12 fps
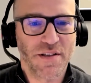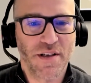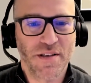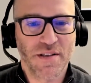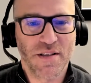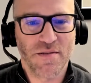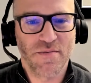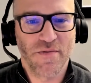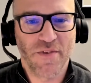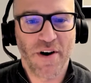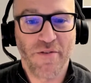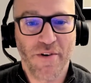is
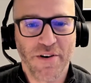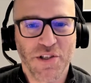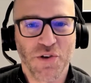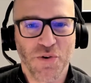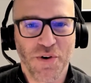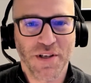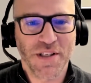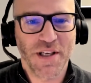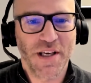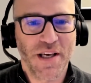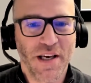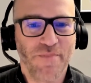very reassuring to
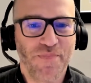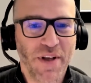hear.